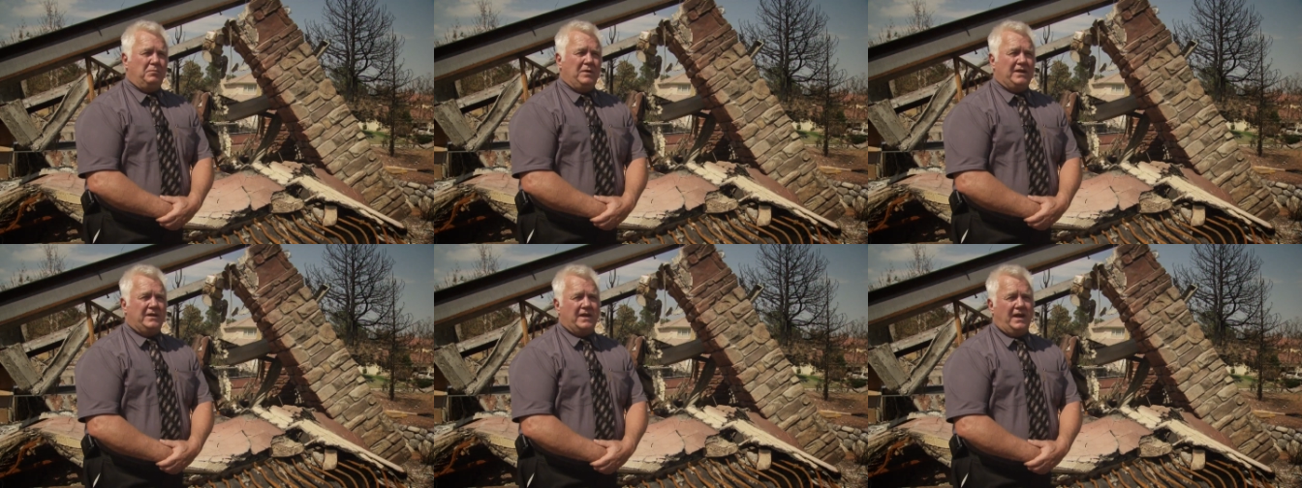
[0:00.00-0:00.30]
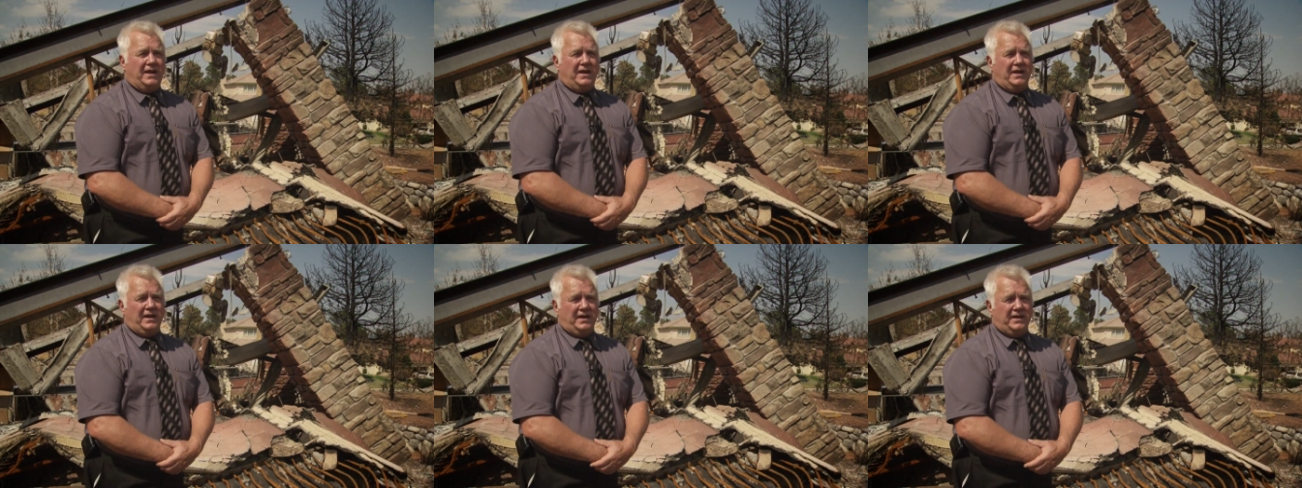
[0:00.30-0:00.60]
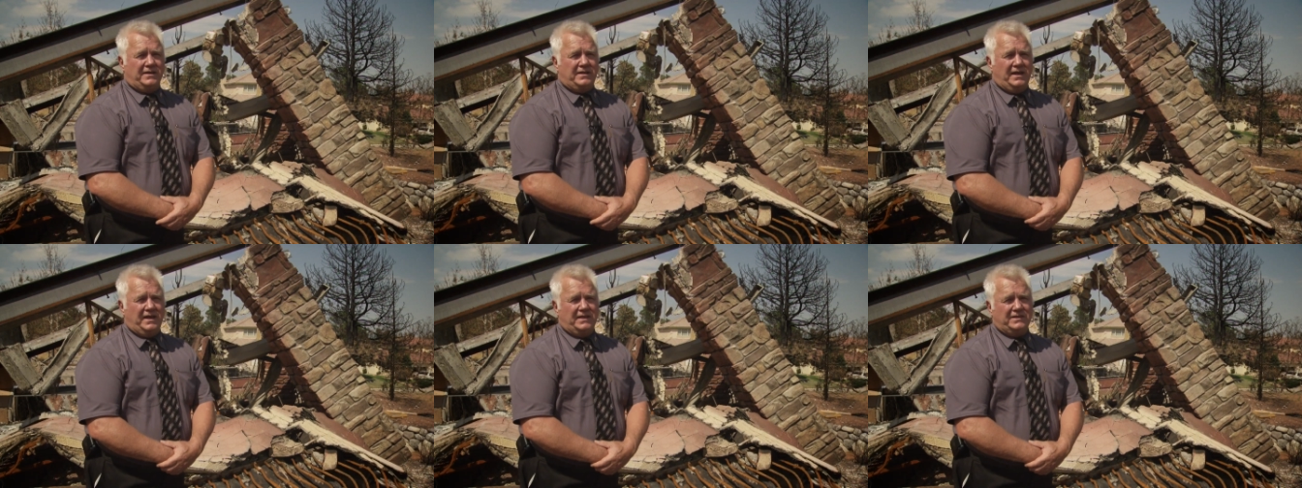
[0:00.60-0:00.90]
be taking
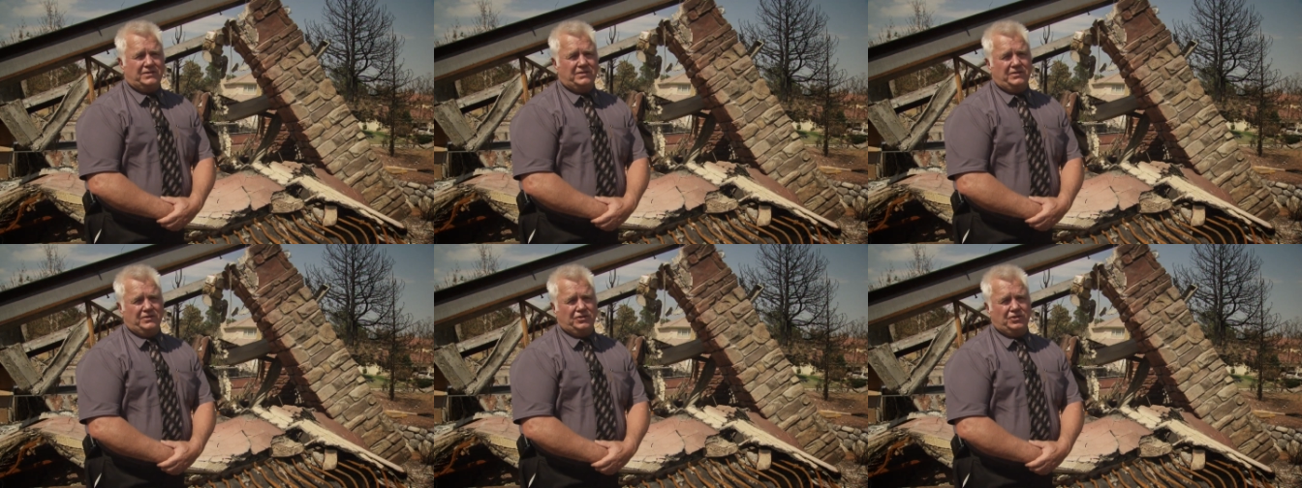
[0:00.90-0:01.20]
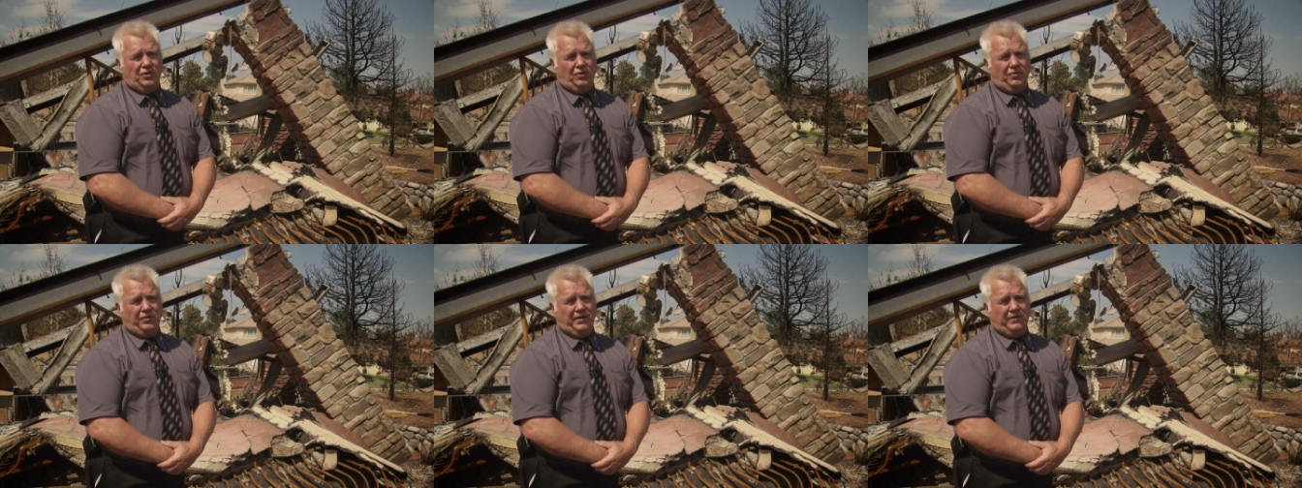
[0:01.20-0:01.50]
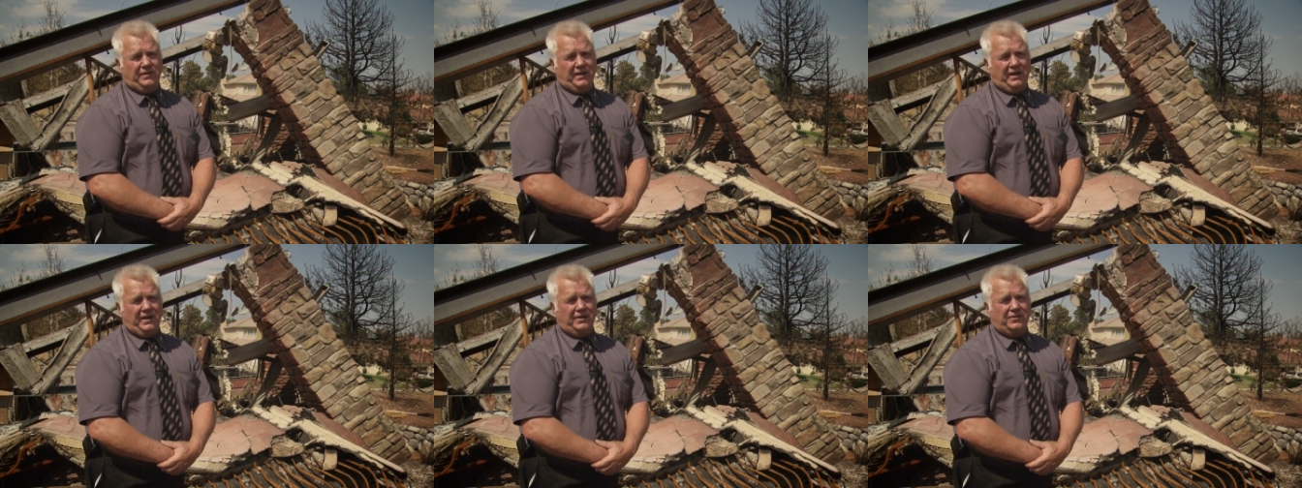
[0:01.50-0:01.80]
a test to show
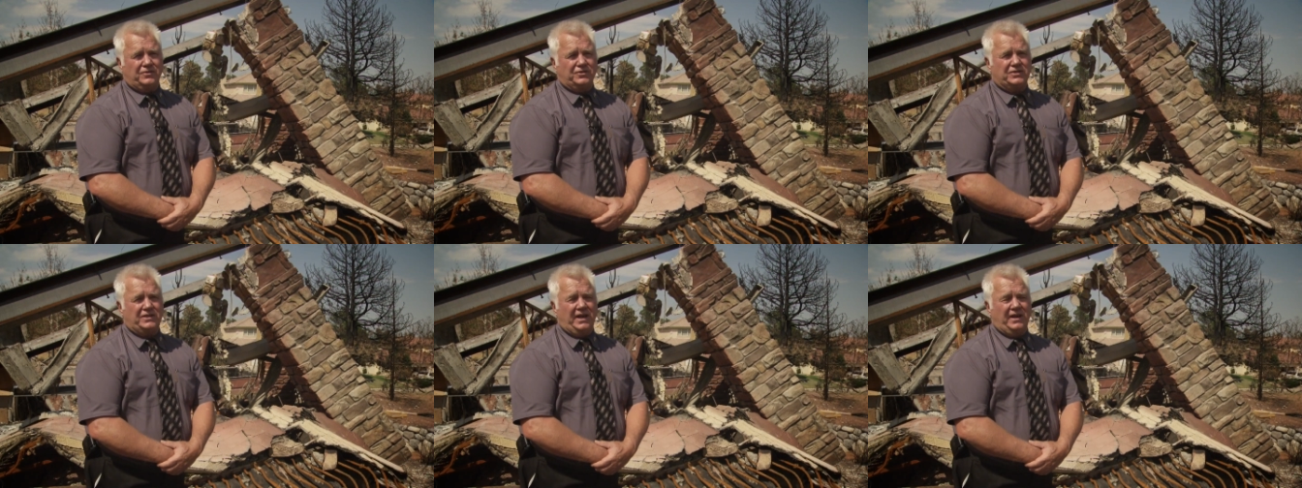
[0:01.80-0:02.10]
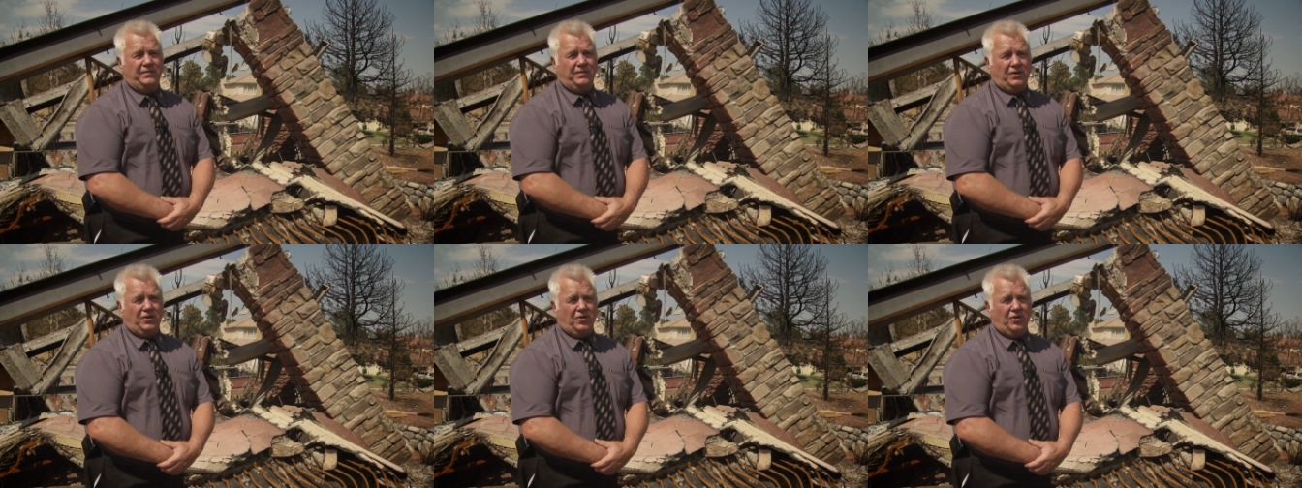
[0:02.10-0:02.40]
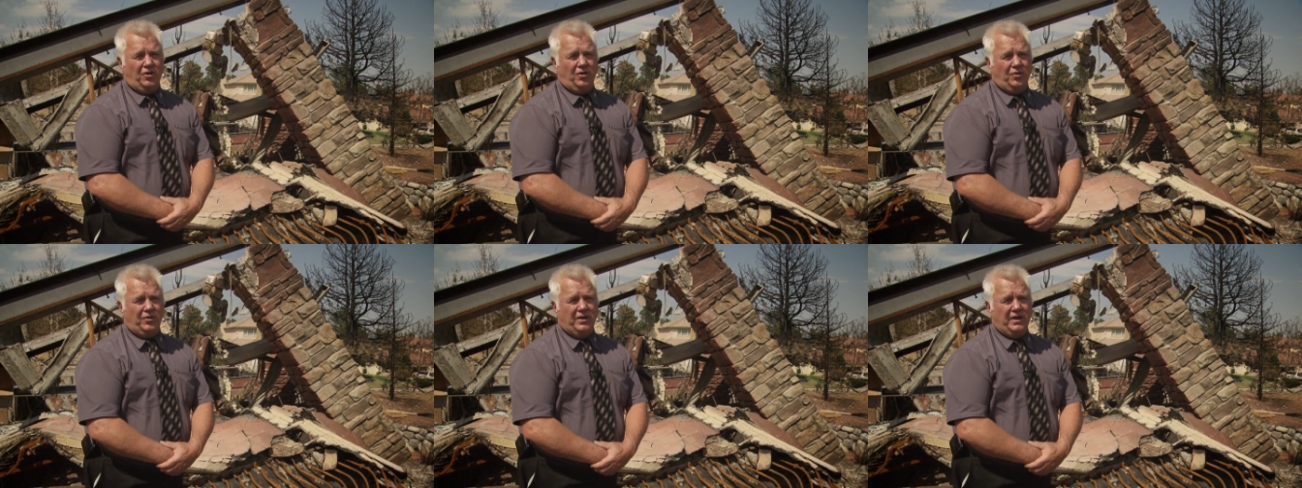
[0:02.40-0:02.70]
that they understand the
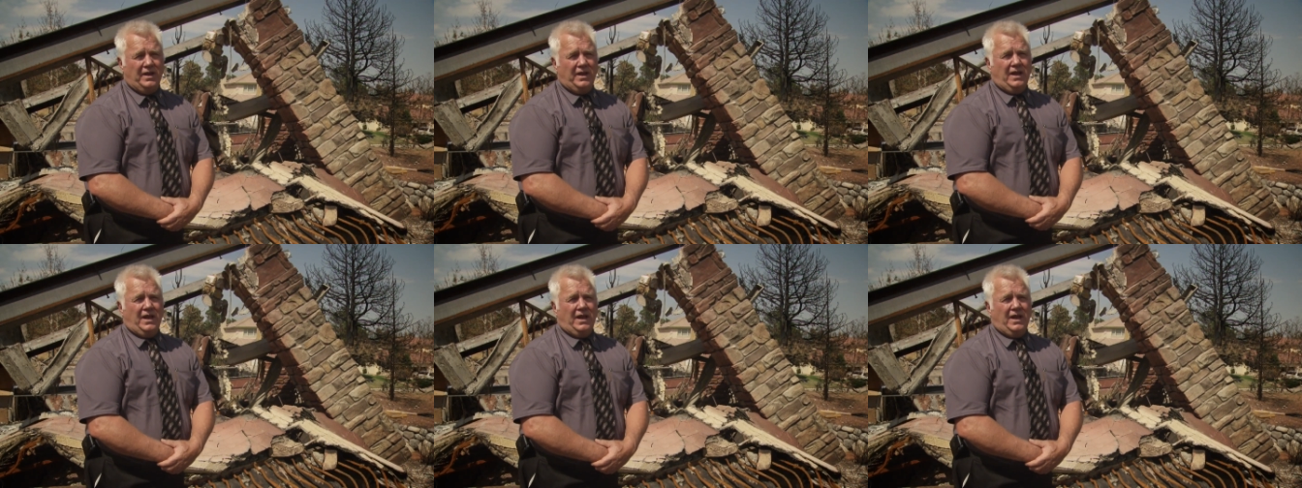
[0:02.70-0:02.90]
code.